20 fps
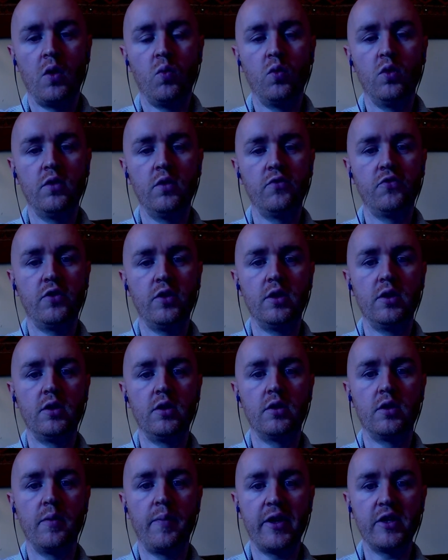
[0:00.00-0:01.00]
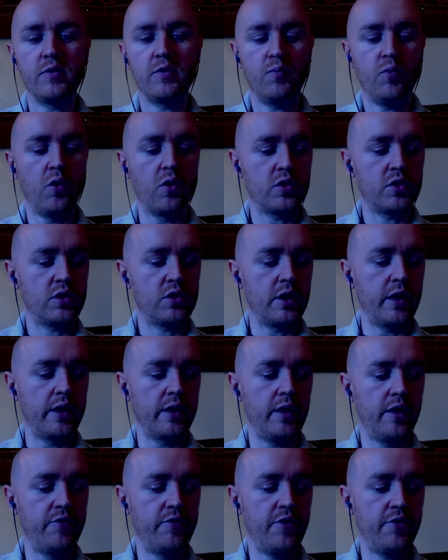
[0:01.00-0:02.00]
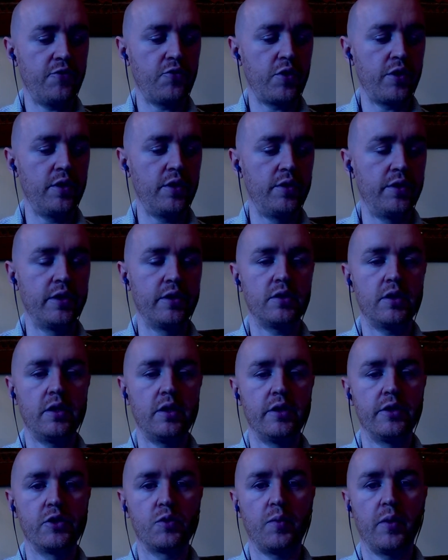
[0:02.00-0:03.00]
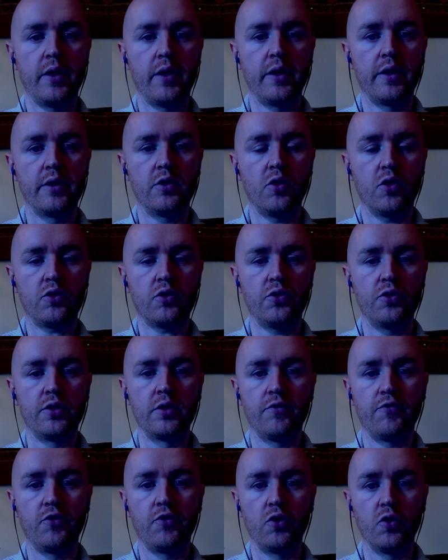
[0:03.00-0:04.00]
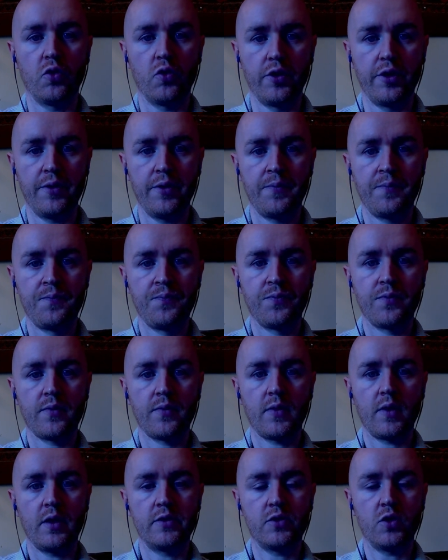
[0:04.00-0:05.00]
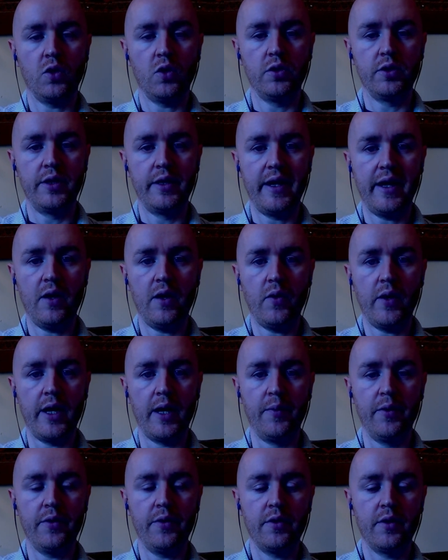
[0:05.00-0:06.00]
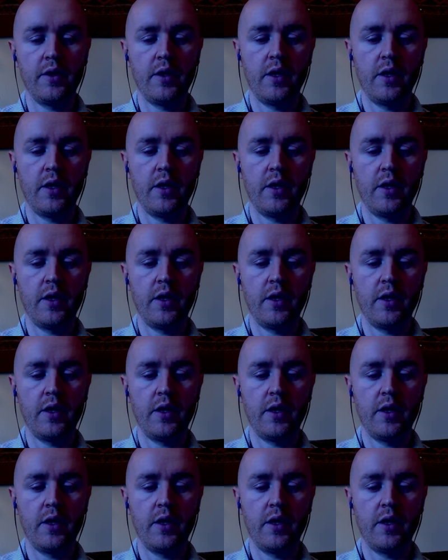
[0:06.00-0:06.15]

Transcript: One of the, the best books that I've ever read on this is by Dr. Neil Fiore. It's called The Now Habit.